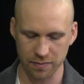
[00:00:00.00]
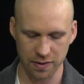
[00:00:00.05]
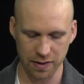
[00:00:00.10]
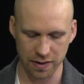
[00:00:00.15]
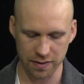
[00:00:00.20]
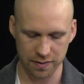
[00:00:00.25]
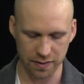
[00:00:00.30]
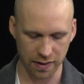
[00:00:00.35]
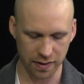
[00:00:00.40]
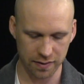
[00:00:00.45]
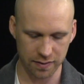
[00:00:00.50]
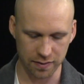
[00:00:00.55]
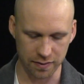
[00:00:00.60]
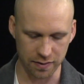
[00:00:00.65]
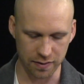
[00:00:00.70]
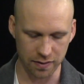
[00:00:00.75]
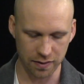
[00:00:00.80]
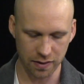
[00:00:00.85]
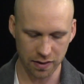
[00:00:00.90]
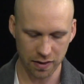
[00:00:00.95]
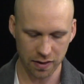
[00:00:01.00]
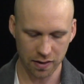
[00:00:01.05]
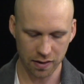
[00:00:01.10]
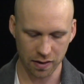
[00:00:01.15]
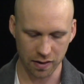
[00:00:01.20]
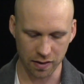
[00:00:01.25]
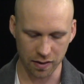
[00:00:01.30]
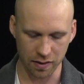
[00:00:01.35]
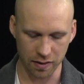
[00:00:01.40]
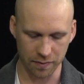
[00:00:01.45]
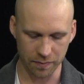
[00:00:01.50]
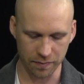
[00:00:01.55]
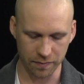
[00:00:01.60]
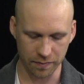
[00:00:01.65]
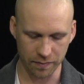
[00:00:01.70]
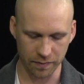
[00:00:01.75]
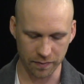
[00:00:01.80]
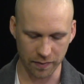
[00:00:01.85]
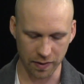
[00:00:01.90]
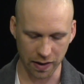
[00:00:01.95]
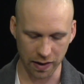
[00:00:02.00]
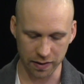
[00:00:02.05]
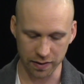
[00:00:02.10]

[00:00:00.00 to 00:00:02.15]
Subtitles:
That's excellent. I